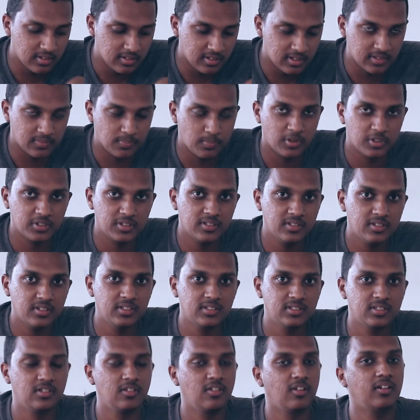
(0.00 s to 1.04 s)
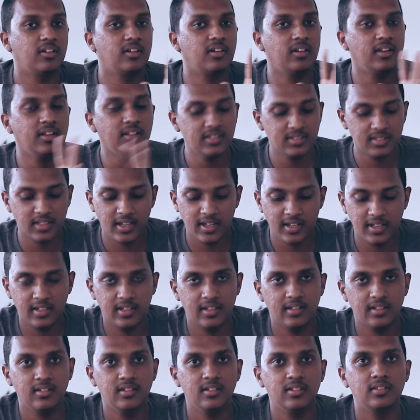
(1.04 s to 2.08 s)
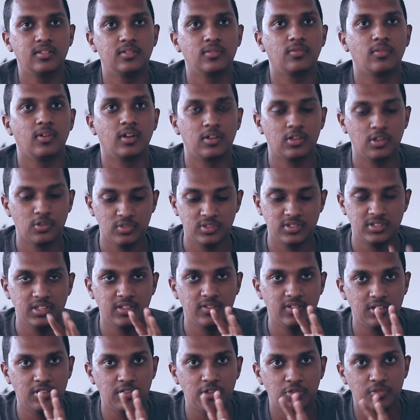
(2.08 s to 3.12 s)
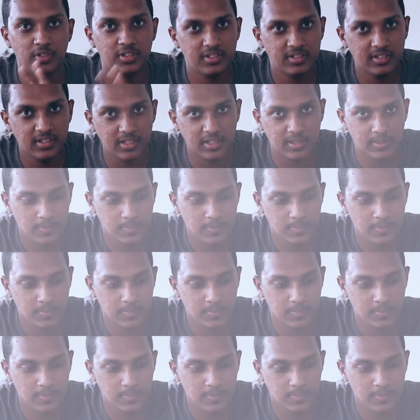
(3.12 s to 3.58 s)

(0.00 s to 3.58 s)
the processor is not as high-end as what you would see with the Nova 3.